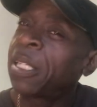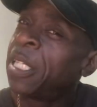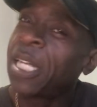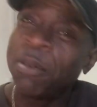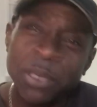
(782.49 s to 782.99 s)

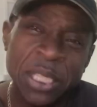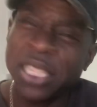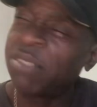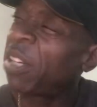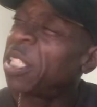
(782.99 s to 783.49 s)
I was just
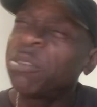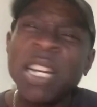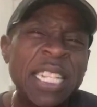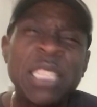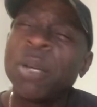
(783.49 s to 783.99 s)
there,
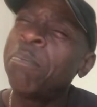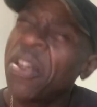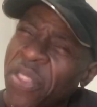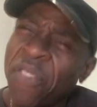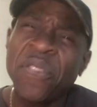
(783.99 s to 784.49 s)
right in your
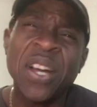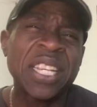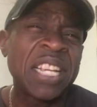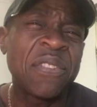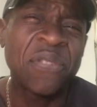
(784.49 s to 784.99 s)

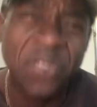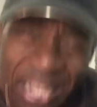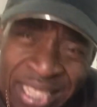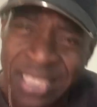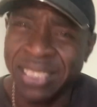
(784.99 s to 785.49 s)
motherfucking
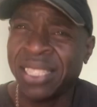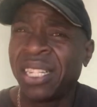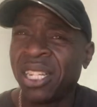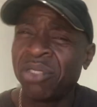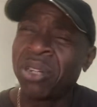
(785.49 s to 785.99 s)
face,
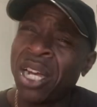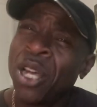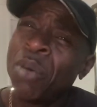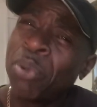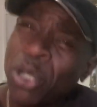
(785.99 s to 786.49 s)
right,
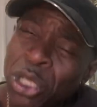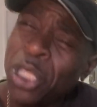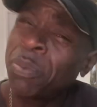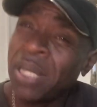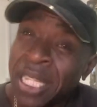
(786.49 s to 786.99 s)
because you're
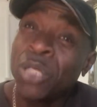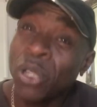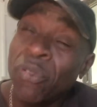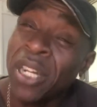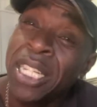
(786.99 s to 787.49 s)
speaking to a
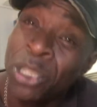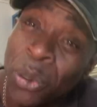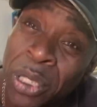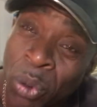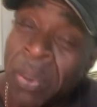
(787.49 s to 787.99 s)
fucking
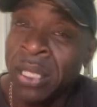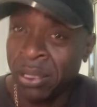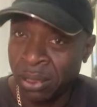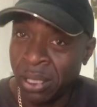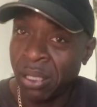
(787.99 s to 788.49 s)
Jewish woman,
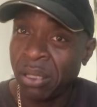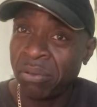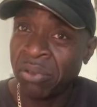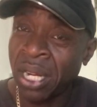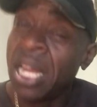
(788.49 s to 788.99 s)

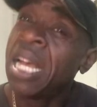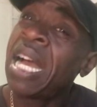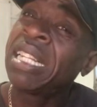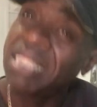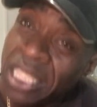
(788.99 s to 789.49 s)
right,
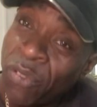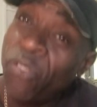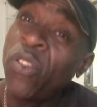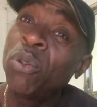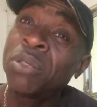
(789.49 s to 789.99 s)
and this
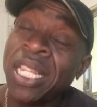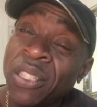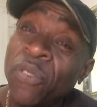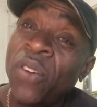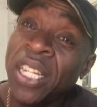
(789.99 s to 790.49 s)
fool doesn't
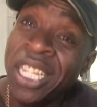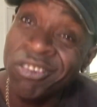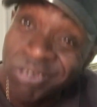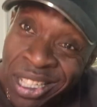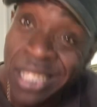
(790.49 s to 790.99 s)
fucking
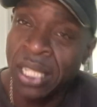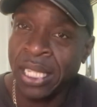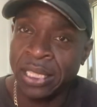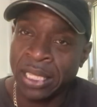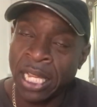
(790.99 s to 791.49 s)

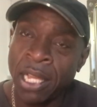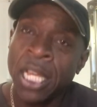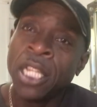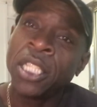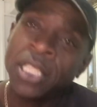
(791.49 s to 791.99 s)
realise, yeah,
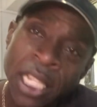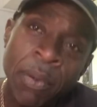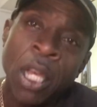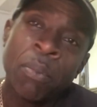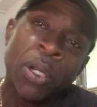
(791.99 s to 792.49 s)
you see,
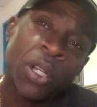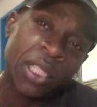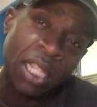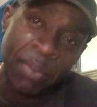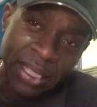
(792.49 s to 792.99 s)
because
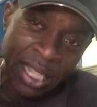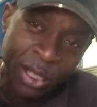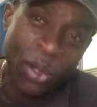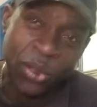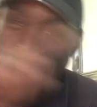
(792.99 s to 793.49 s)
let me tell
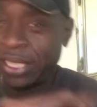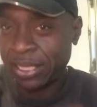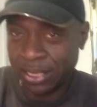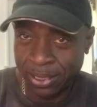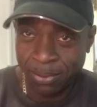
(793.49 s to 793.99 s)
you this,